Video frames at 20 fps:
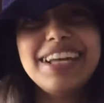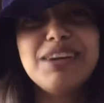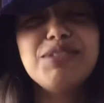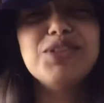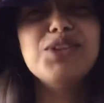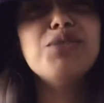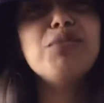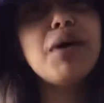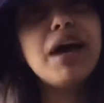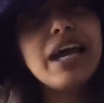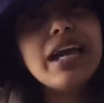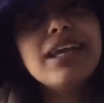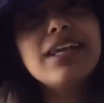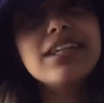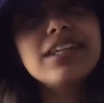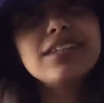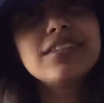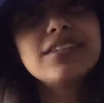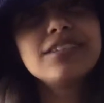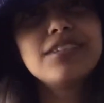Though
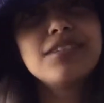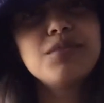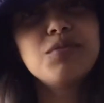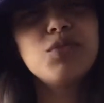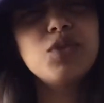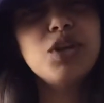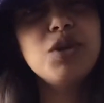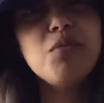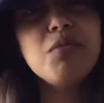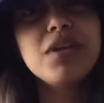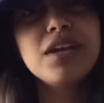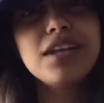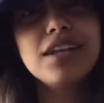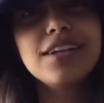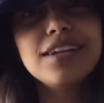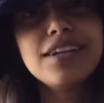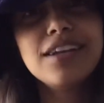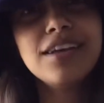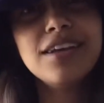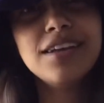what do you
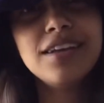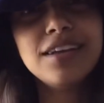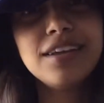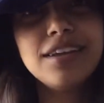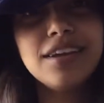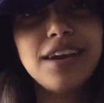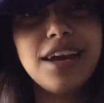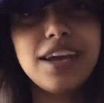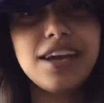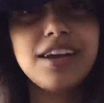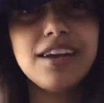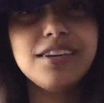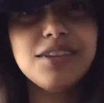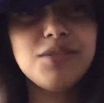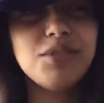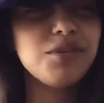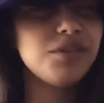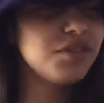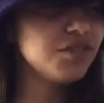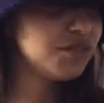mean? I can't
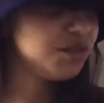go to